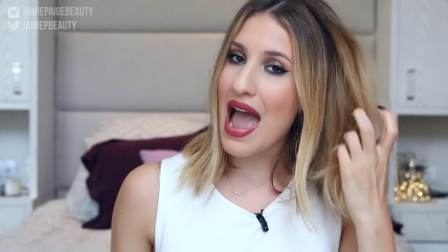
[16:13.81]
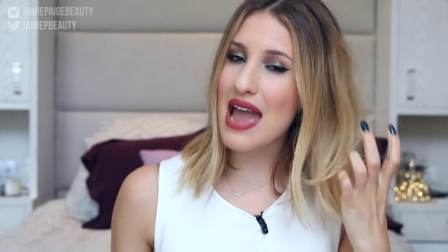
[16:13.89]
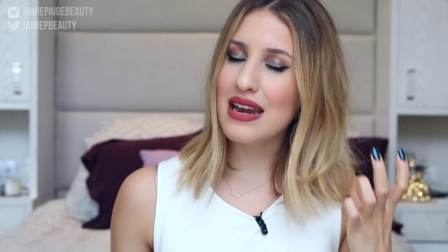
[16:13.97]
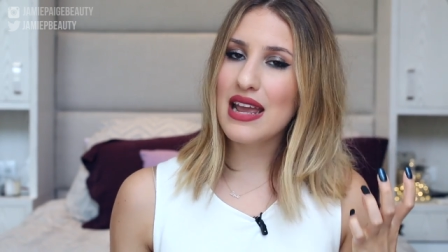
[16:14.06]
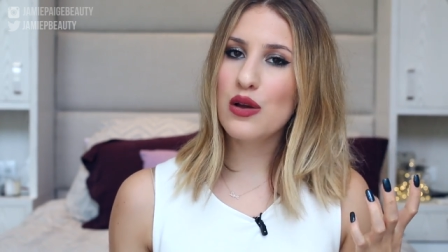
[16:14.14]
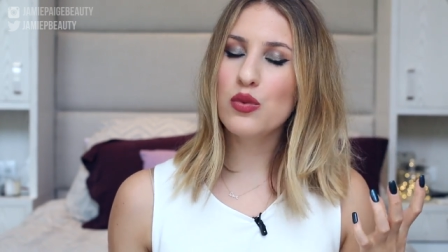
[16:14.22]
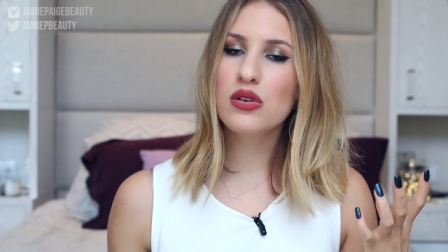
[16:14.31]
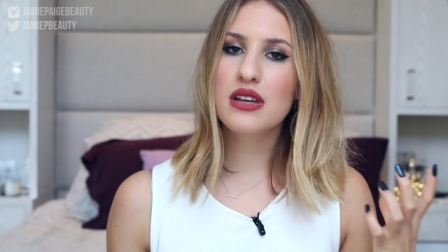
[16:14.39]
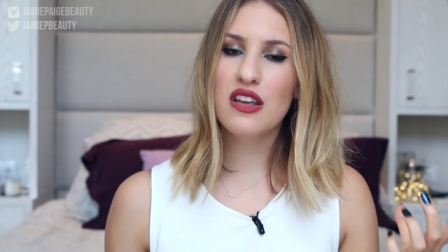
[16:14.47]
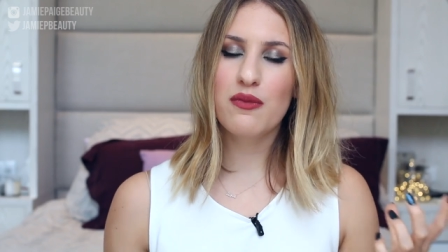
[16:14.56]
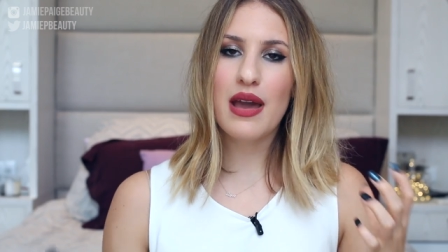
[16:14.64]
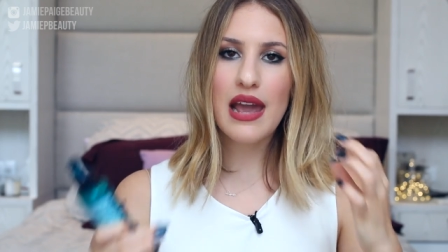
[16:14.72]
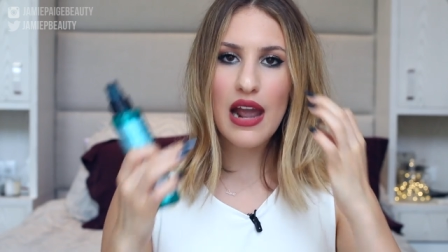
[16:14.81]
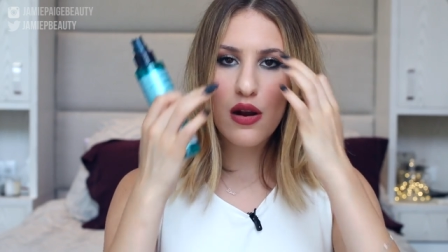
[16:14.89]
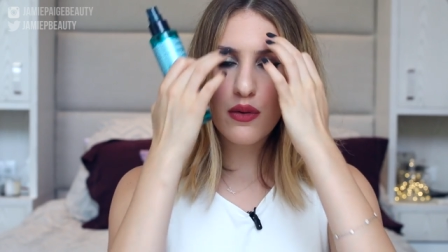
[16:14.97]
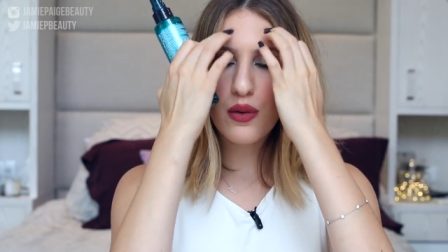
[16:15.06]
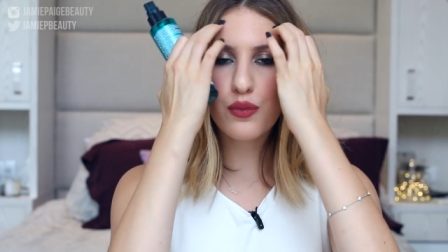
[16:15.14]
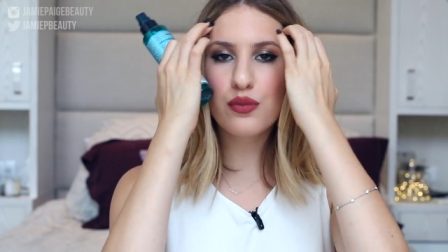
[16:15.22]
and it will give my
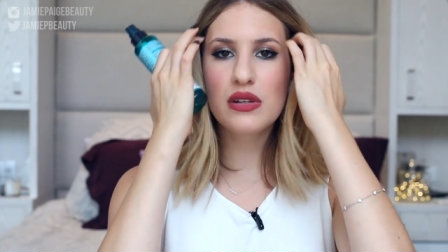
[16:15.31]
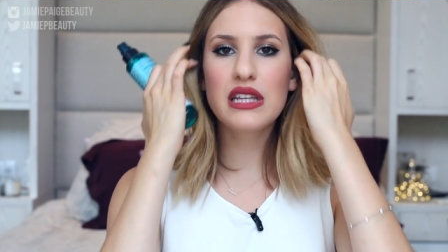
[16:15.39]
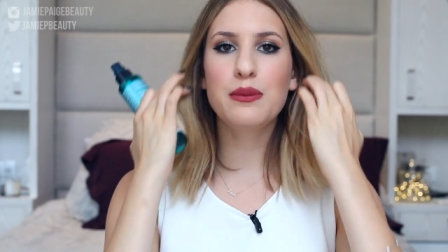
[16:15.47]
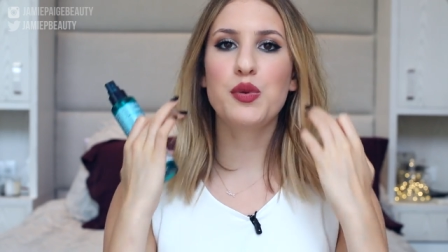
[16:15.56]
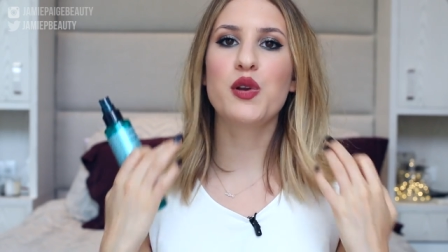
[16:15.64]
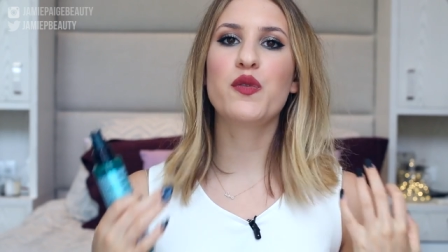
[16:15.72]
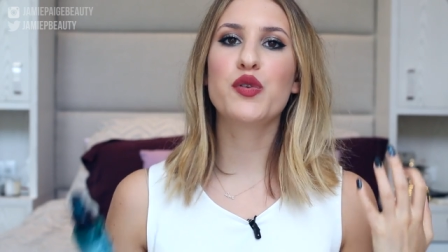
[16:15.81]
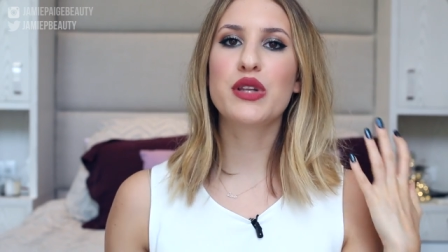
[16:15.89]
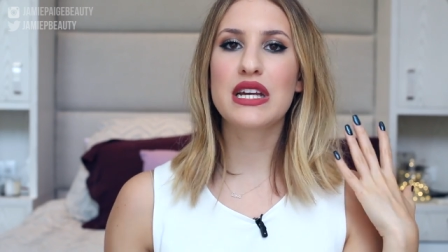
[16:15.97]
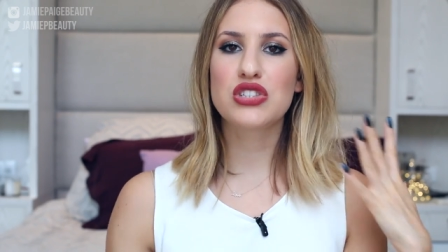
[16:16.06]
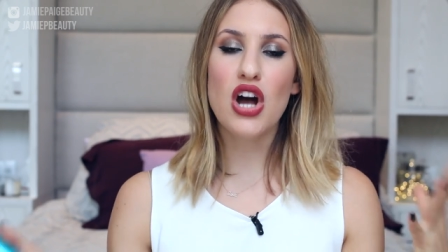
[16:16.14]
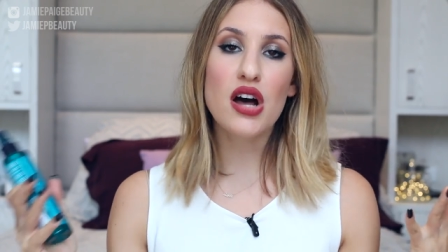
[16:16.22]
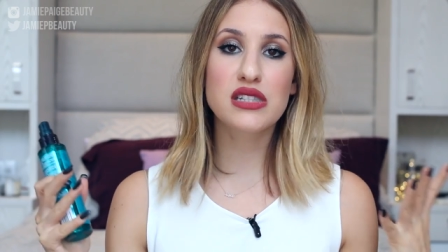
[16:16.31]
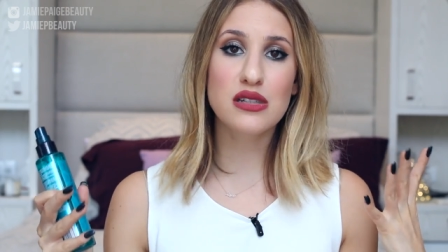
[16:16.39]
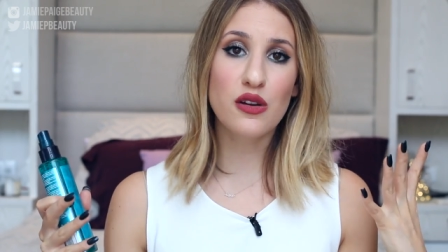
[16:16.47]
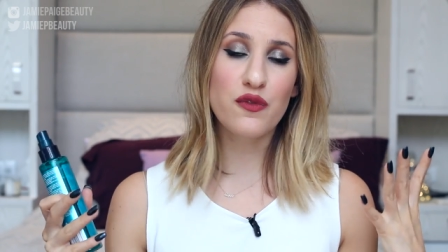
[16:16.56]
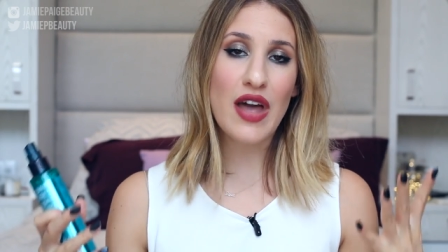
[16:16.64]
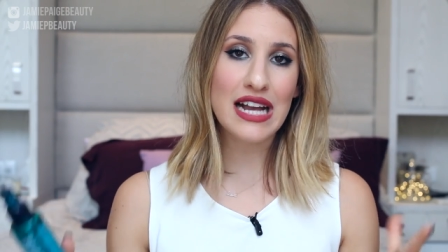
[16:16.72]
hair a really beautiful like
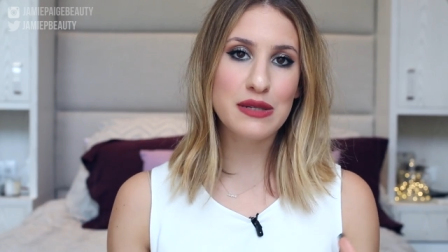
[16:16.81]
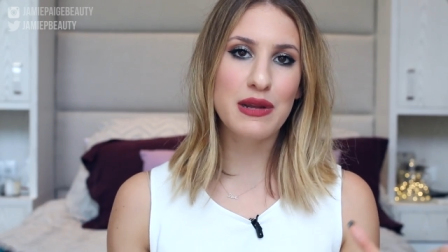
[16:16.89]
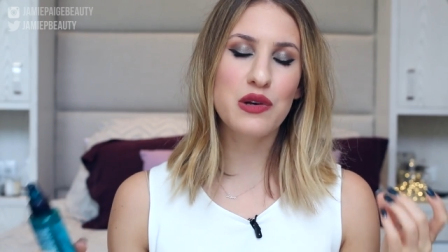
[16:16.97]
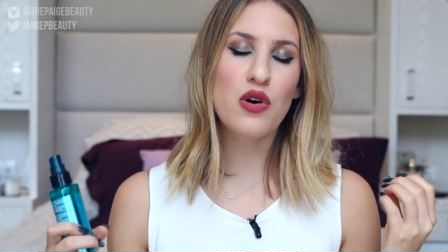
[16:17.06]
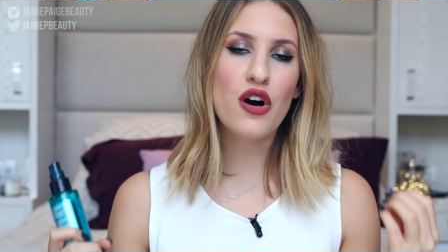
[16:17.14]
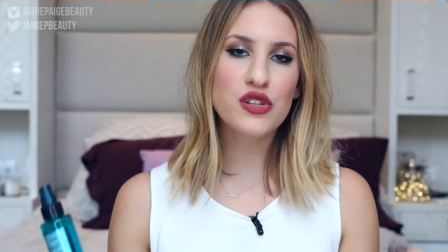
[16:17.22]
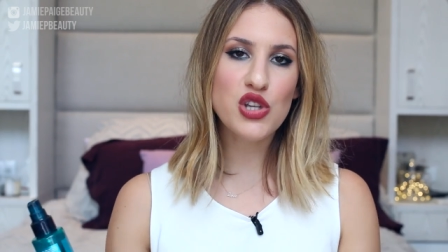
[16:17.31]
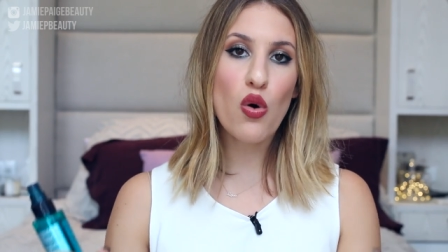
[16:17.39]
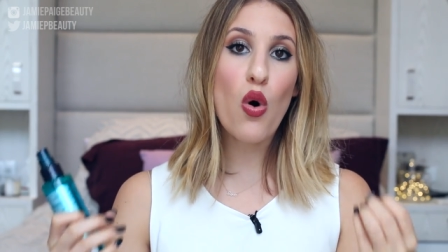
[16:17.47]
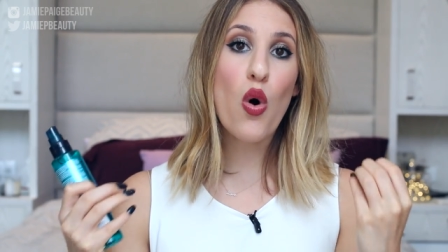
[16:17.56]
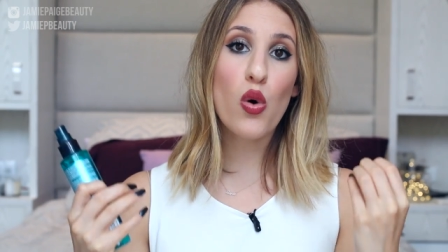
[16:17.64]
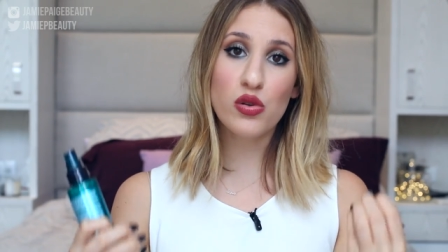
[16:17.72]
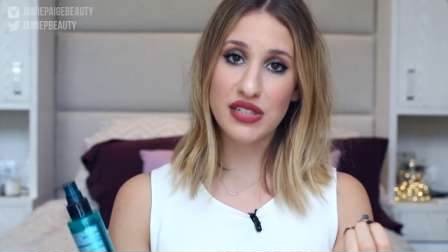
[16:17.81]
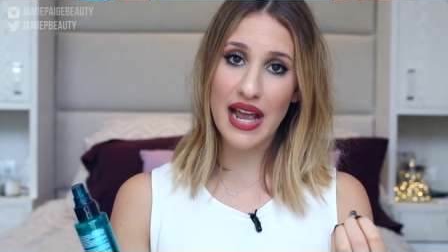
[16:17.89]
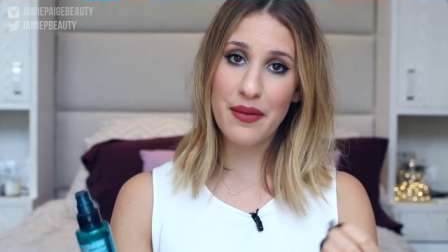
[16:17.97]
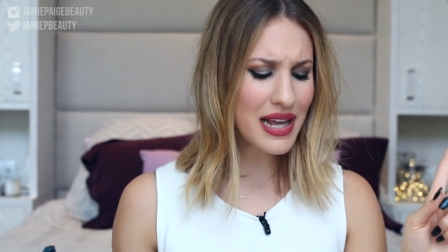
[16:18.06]
tousled effect, but it will also hold it.